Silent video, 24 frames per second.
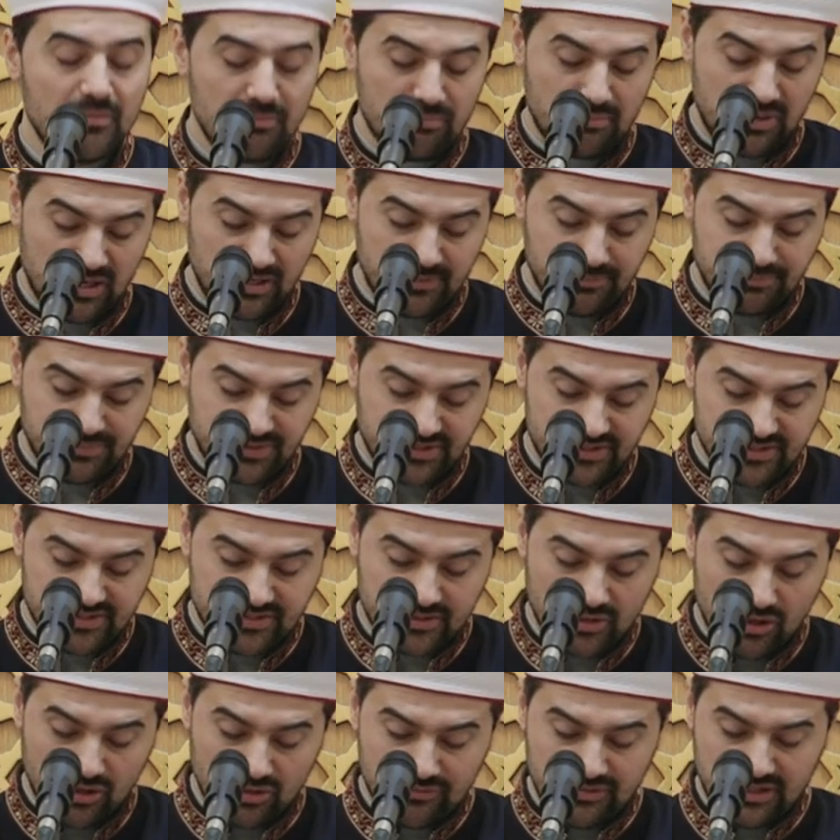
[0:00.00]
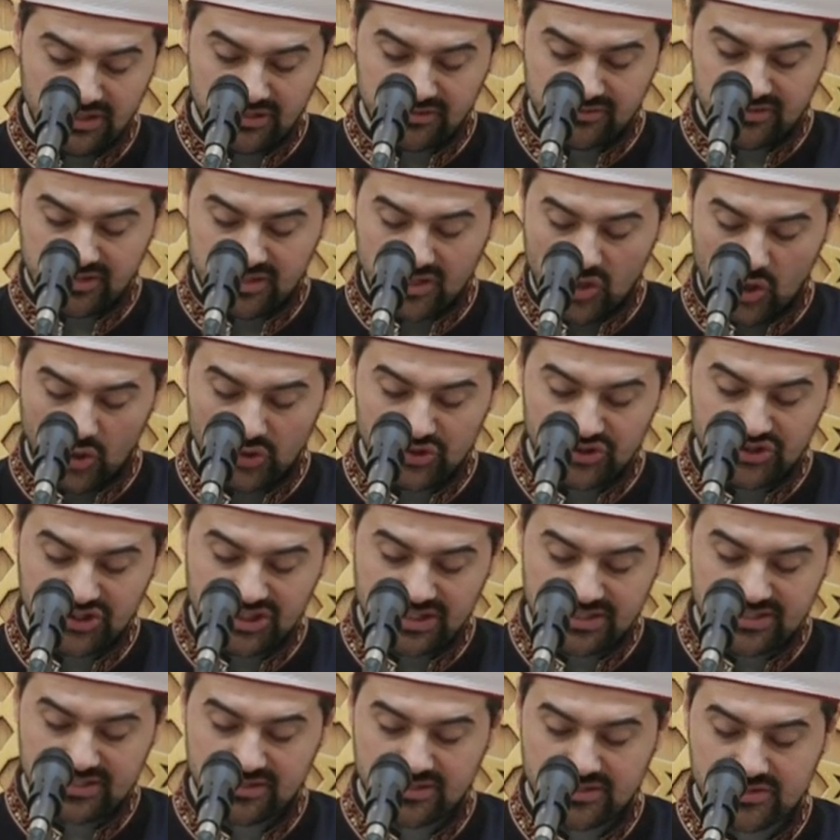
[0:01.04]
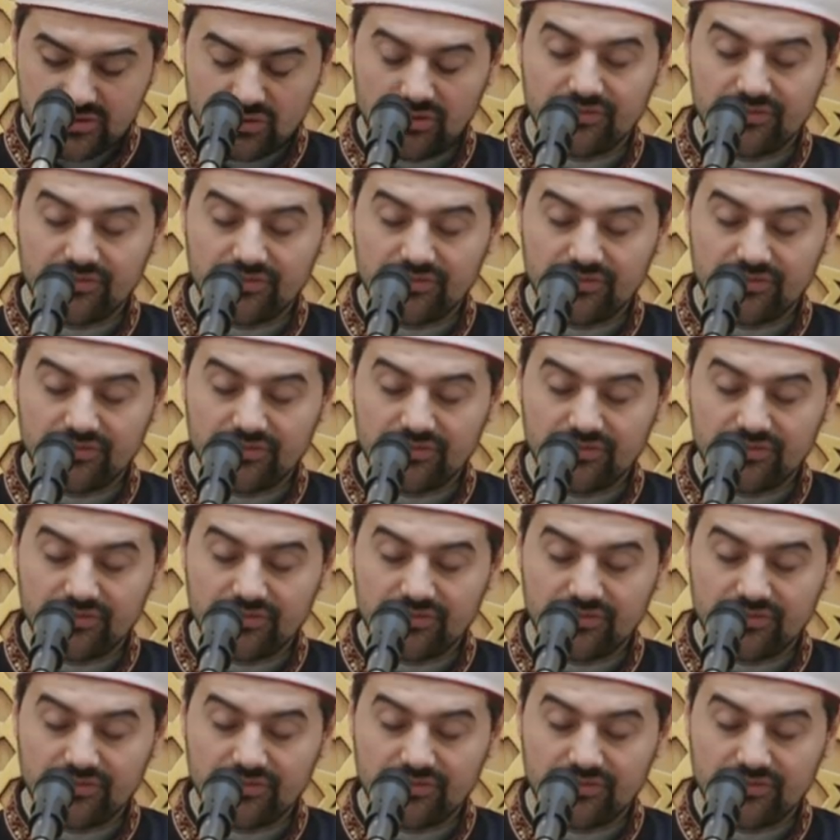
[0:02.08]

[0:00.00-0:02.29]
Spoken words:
by preserving the consciousness